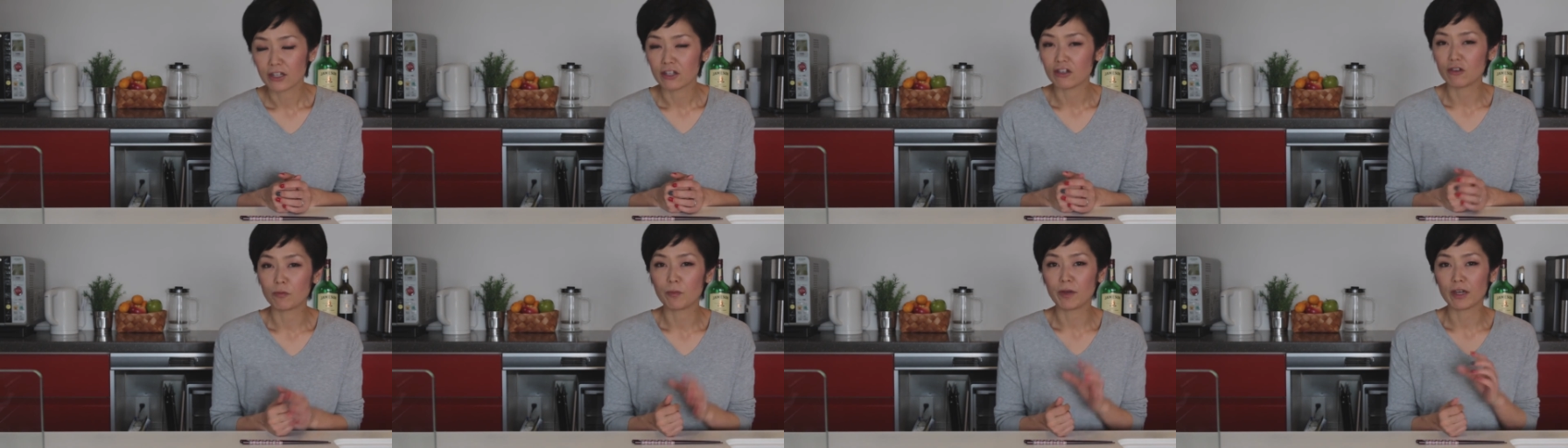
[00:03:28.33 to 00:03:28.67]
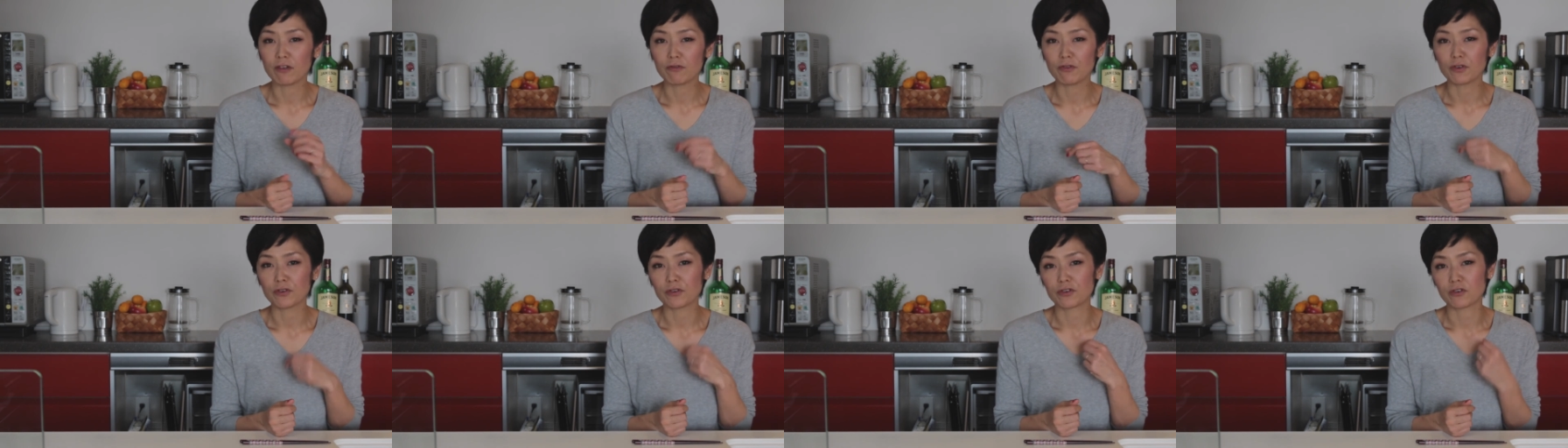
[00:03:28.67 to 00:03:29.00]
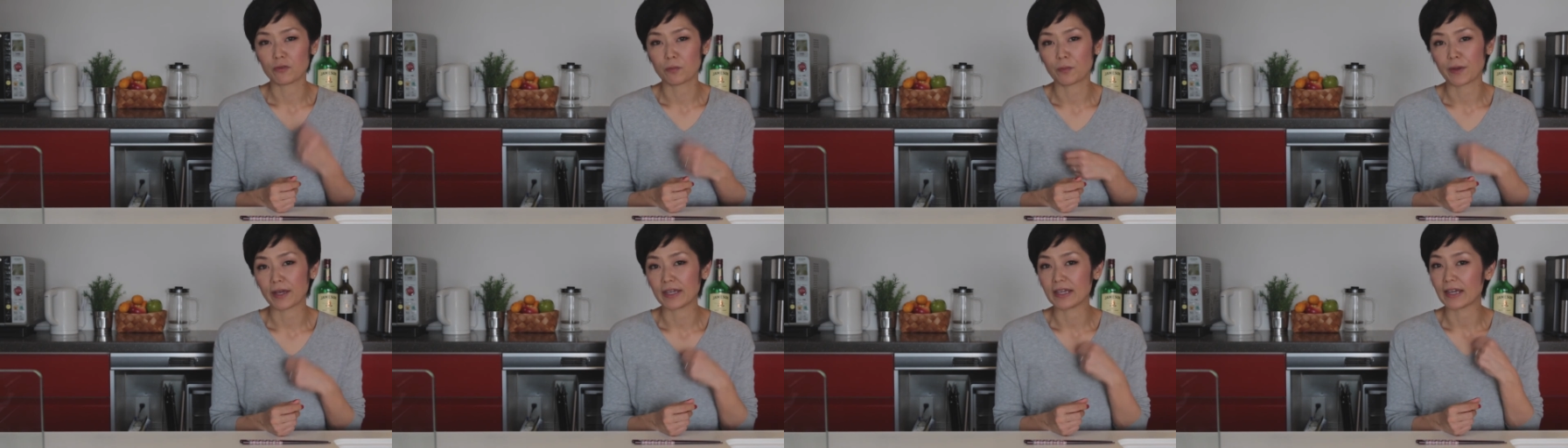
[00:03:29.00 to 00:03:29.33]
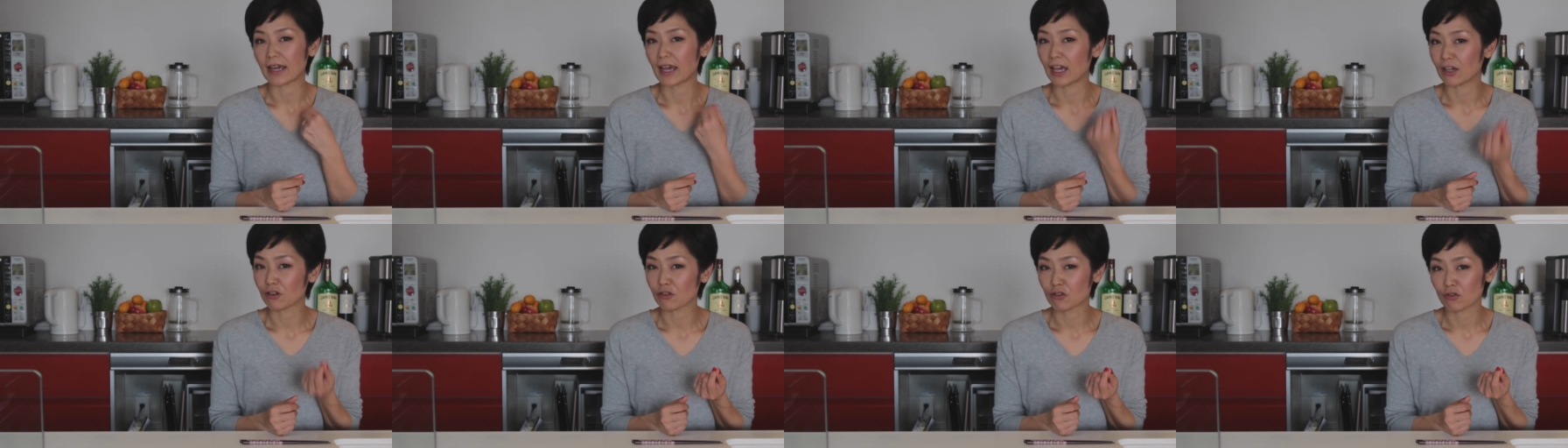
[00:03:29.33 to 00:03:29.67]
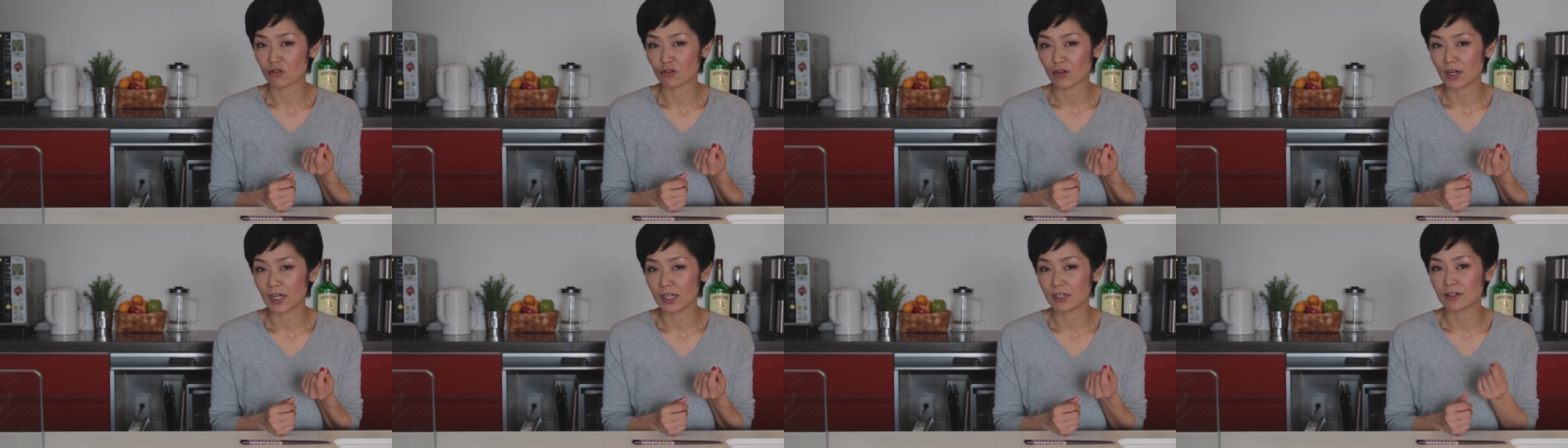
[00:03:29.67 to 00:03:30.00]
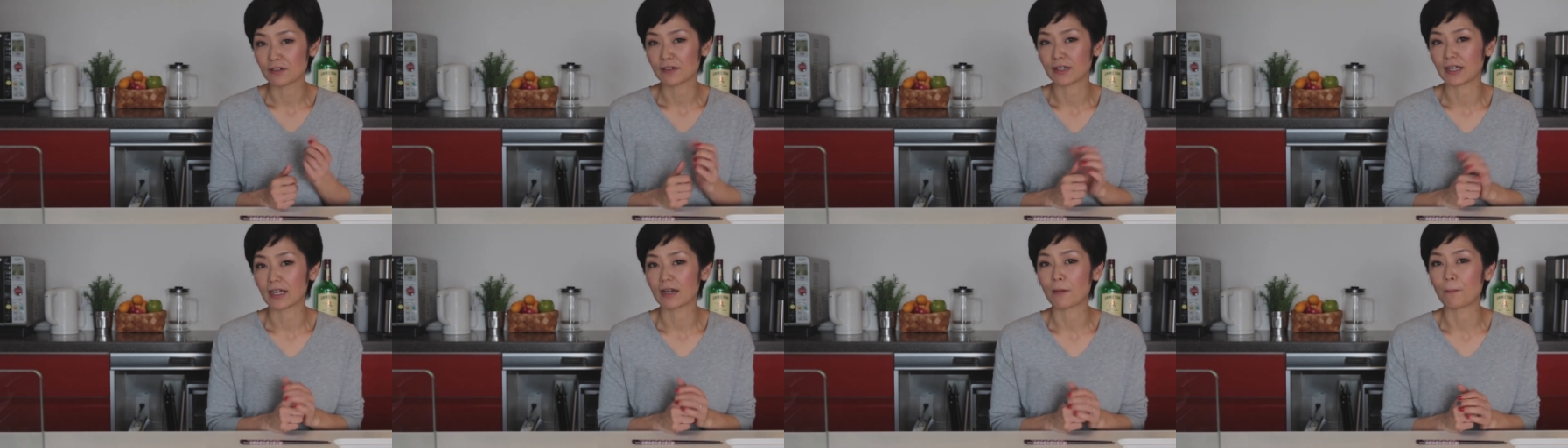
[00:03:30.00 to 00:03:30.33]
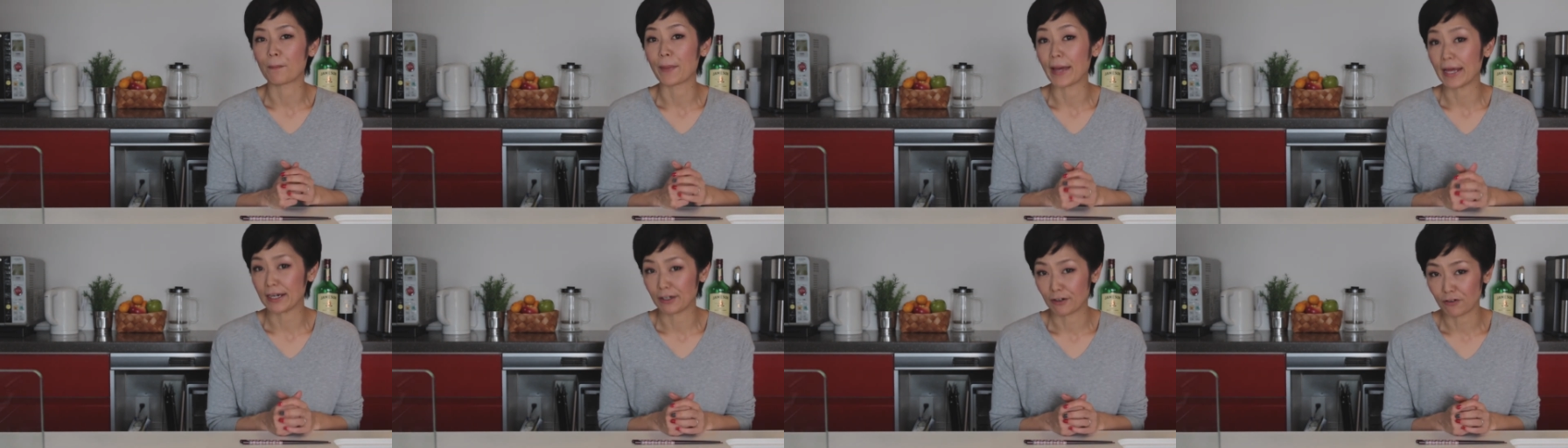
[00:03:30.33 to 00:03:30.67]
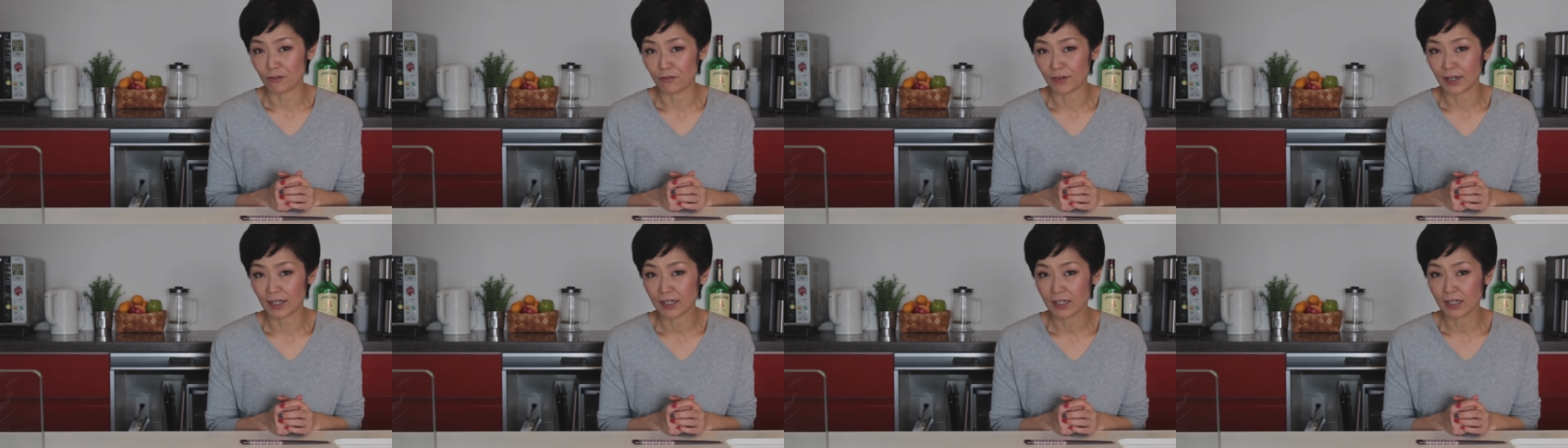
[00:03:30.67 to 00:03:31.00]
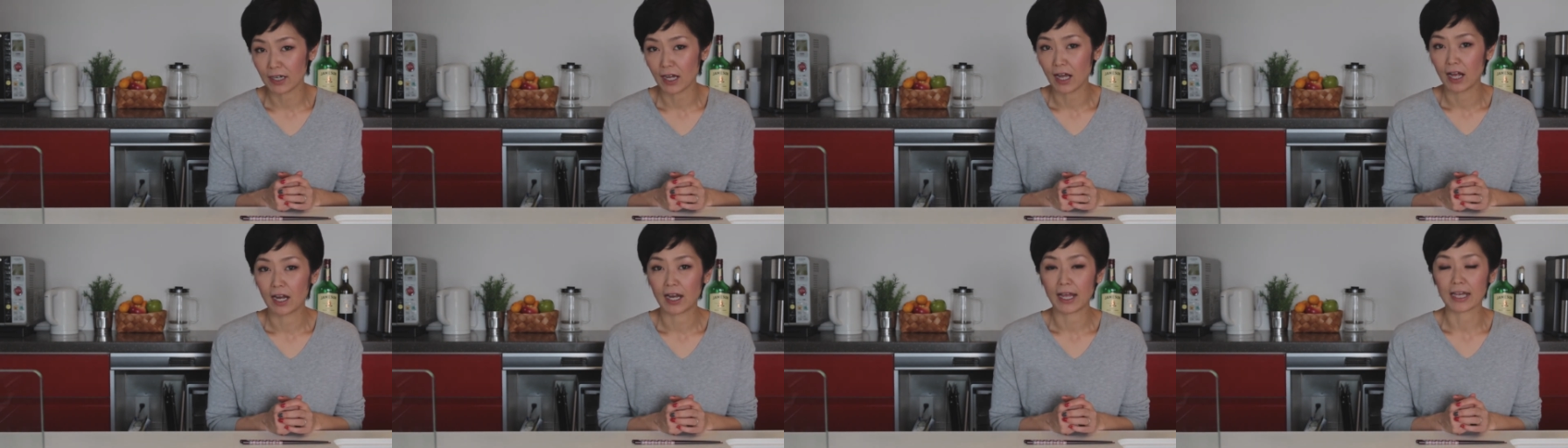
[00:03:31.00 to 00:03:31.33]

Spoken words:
you may want to pay extra to get a better one,